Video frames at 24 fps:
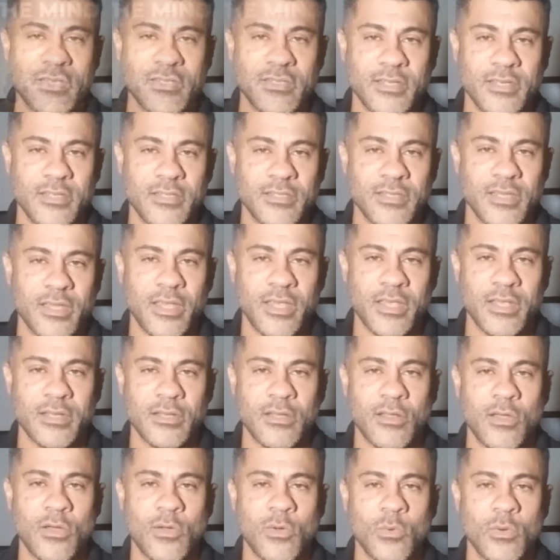essays
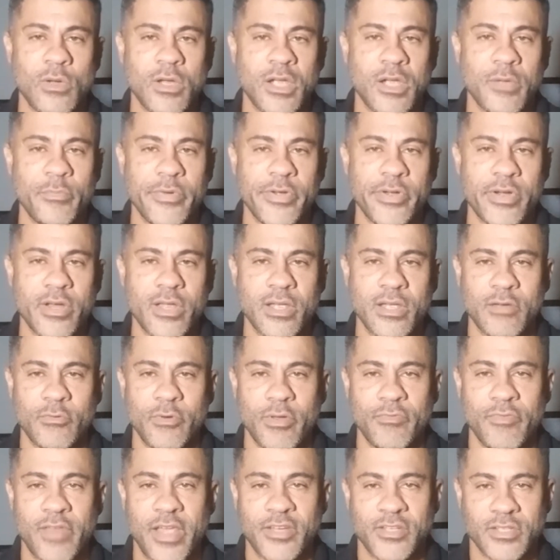and on camera
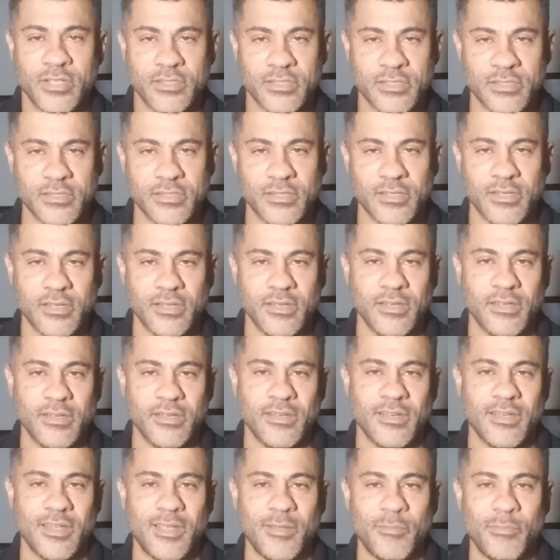reflections
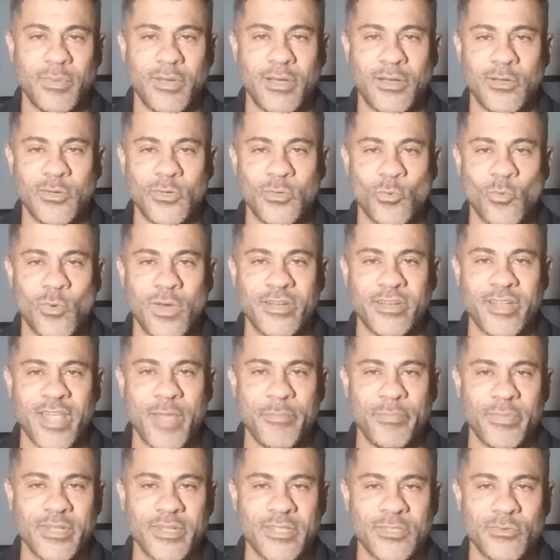about what
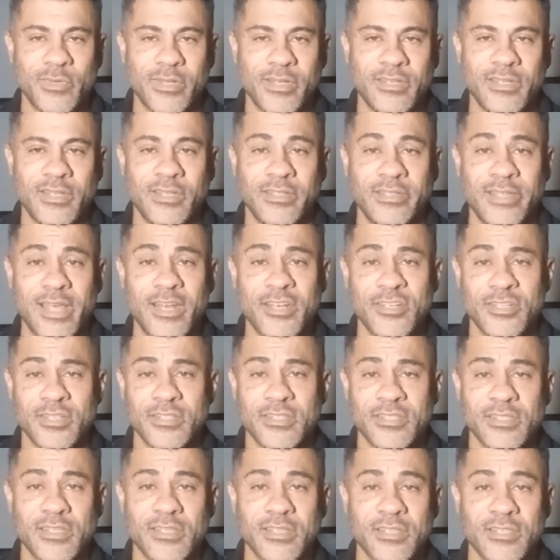happens when
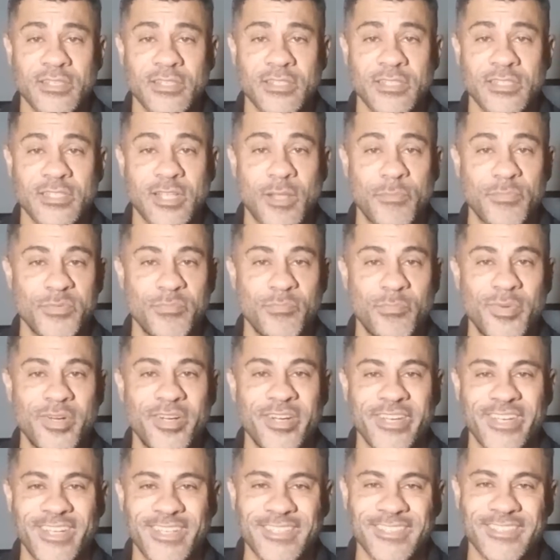intelligence stops
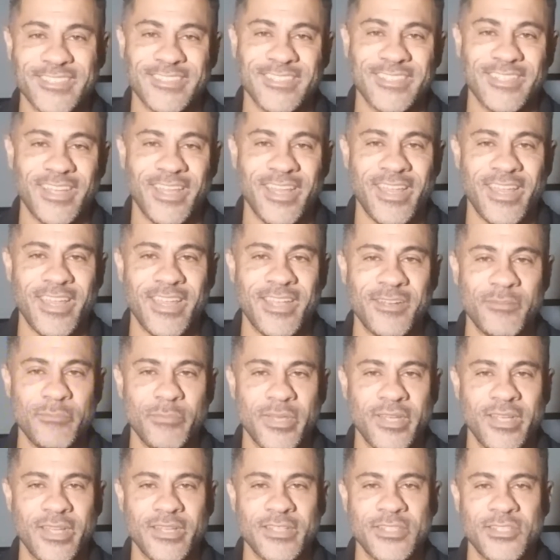burning and
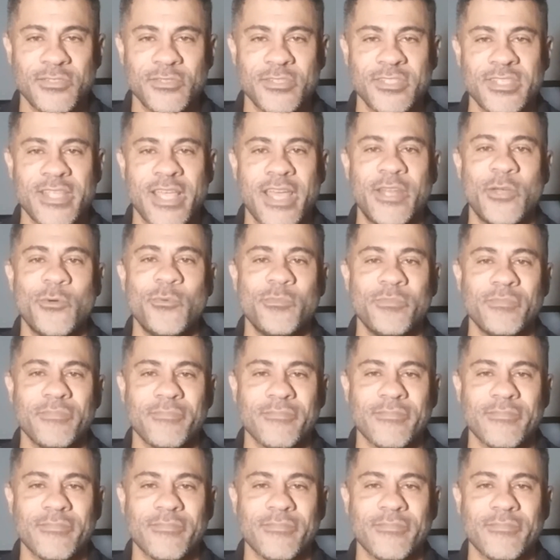begins to settle.